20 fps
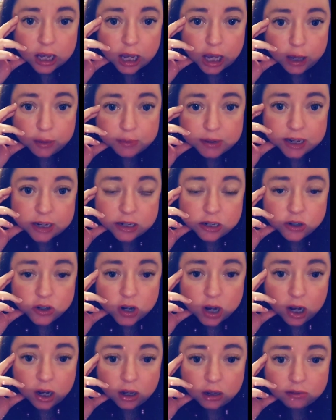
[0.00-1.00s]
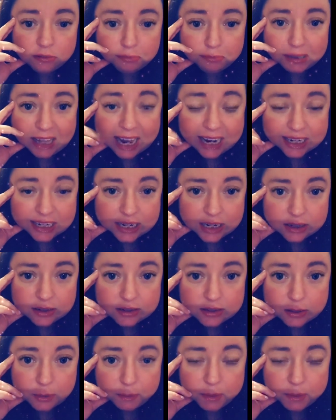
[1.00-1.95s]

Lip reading: image of blackness.